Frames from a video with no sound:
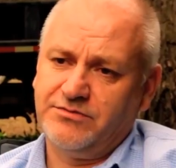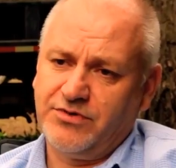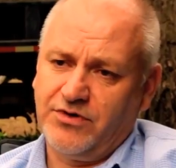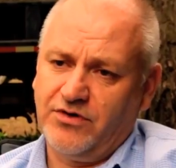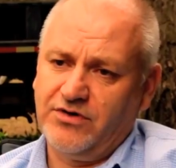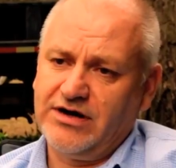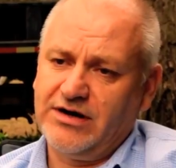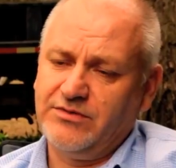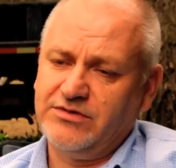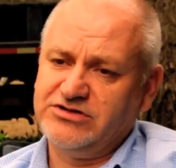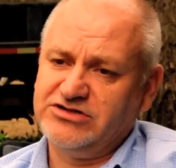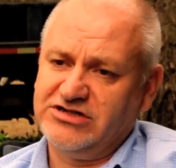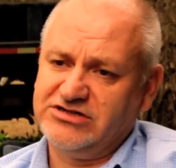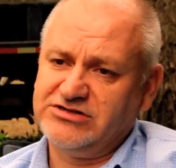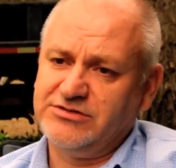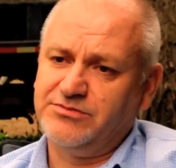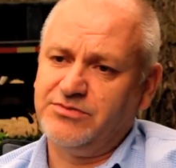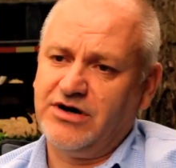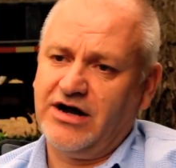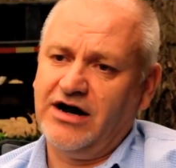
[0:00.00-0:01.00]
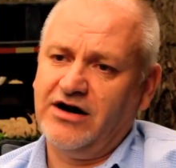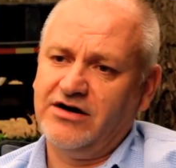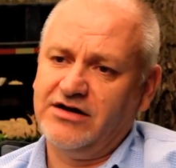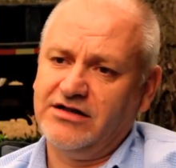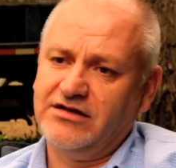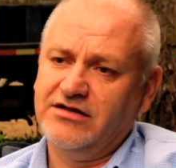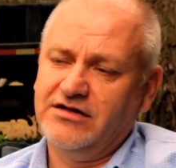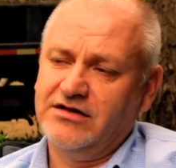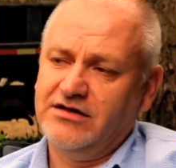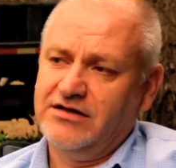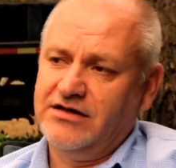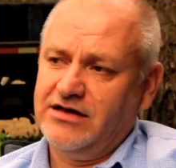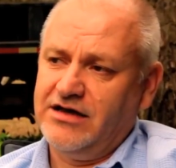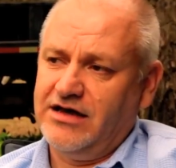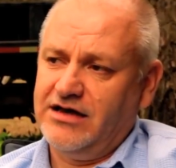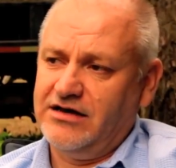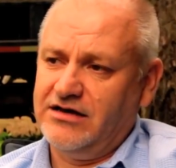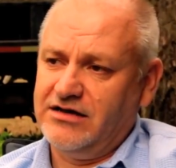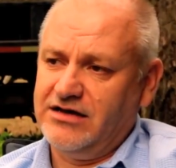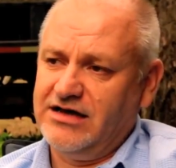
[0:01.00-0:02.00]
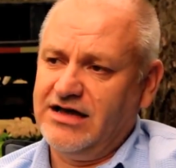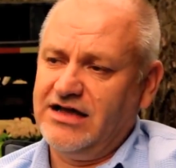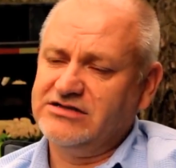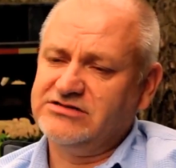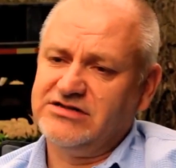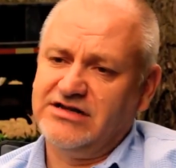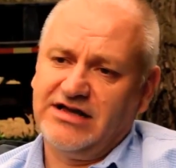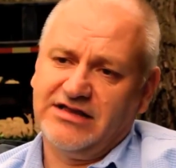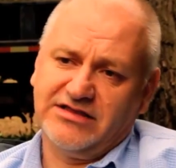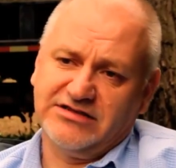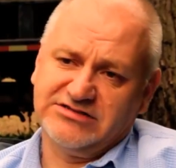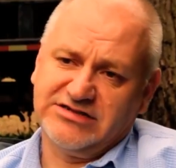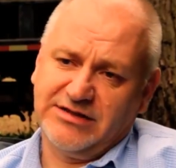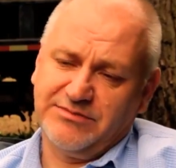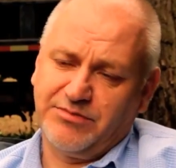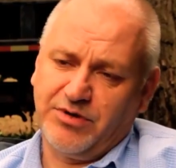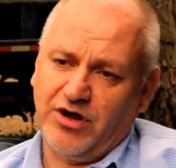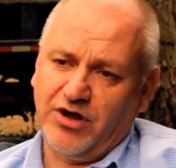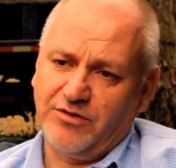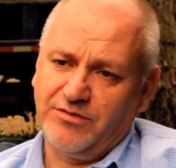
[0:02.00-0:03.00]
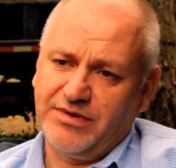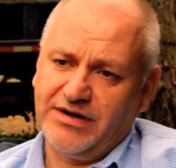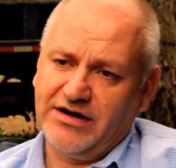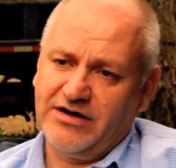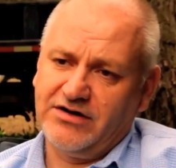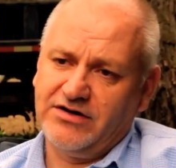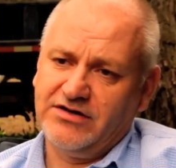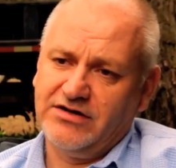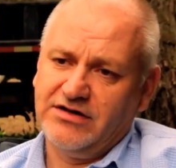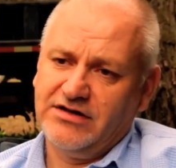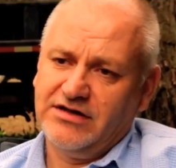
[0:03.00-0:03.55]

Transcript: program with Justin Brierley and against an atheist named Paul Baird.